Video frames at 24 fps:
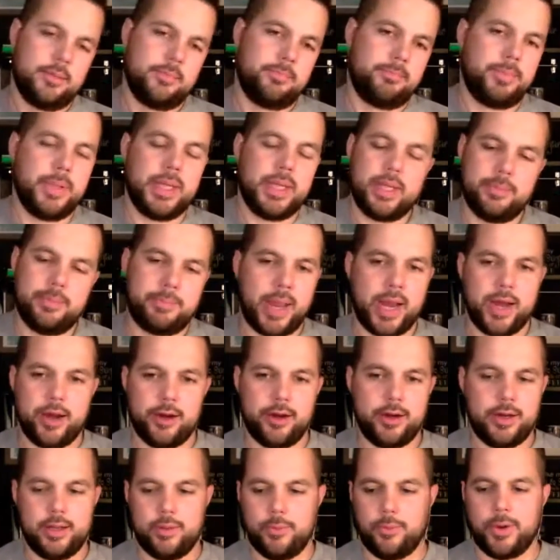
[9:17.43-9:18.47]
be
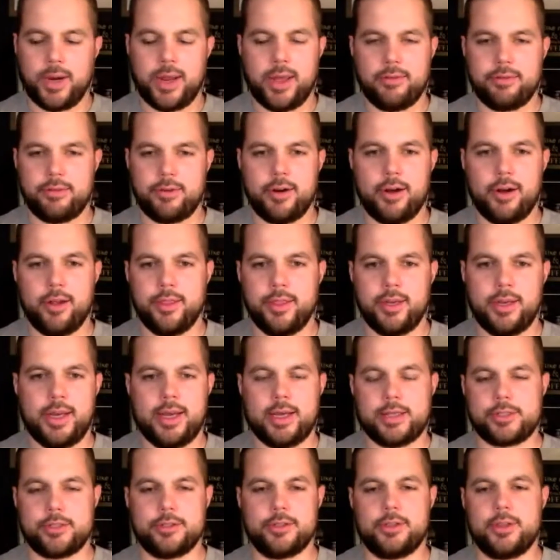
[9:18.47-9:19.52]
parity, whatever, on the
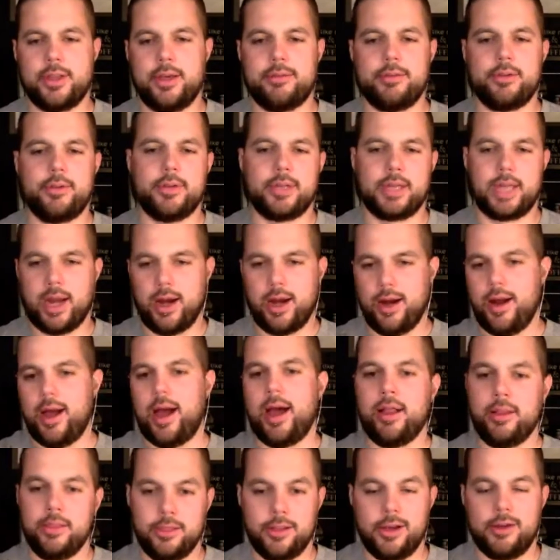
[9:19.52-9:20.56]
national level. Garrett,
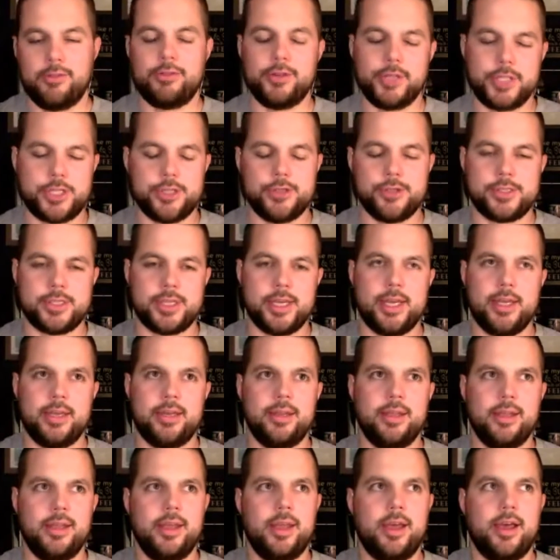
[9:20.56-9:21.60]
I love what you said
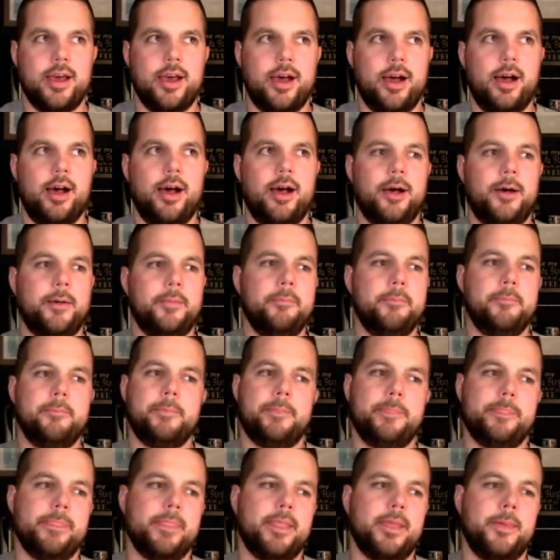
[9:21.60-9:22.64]

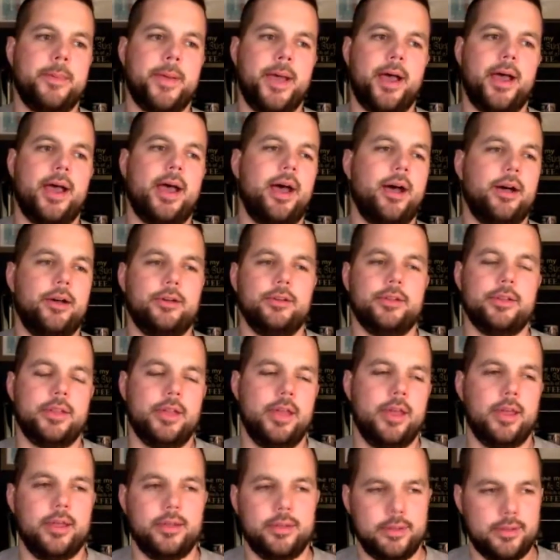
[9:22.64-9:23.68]
about how,
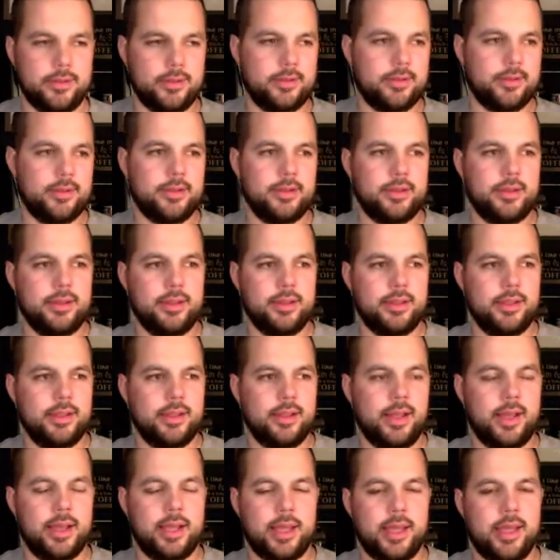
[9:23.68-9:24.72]

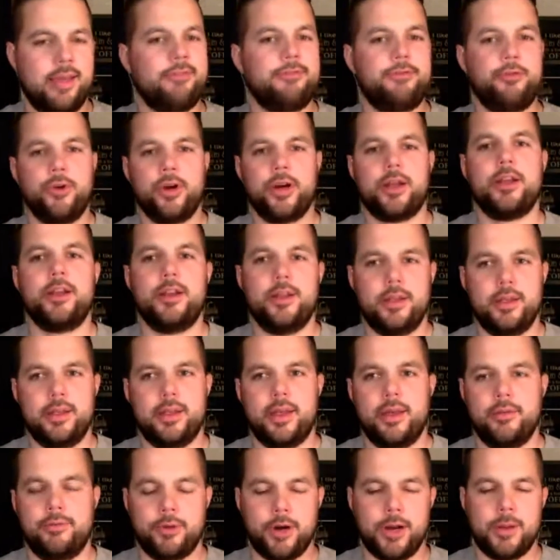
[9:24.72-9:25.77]
like, if we're
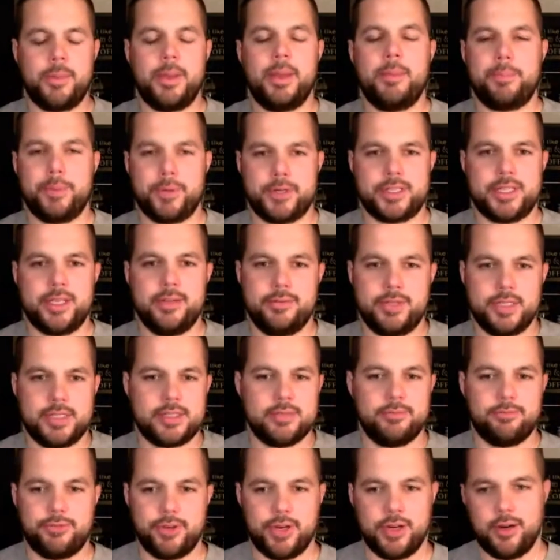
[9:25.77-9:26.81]
gonna be perceived as
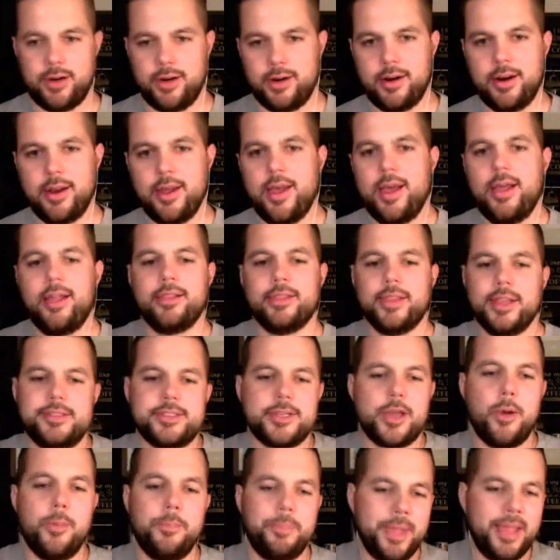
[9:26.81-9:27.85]
inferior, let's go
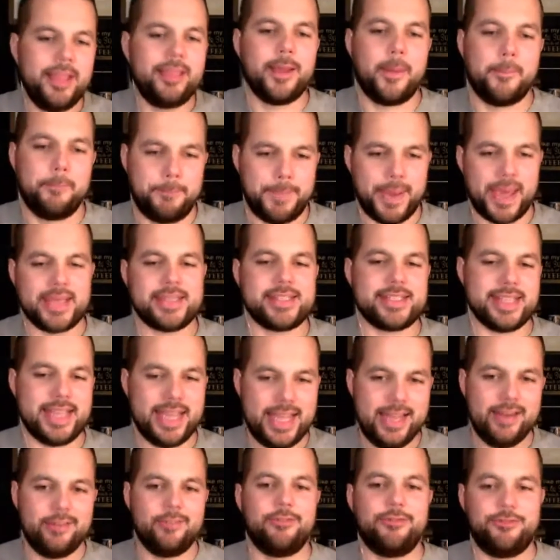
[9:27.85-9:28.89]
be the best
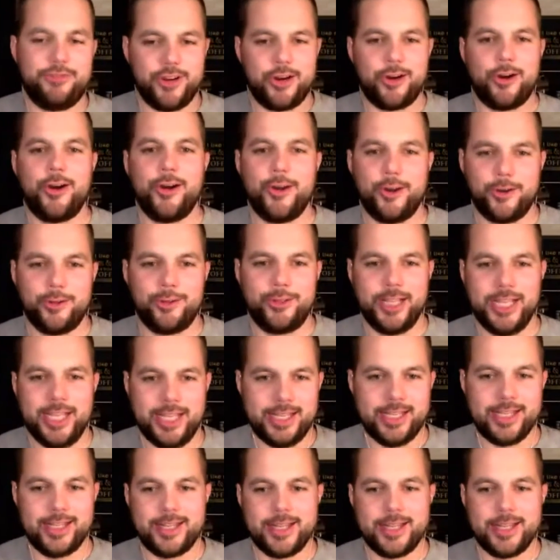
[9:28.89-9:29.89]
inferior league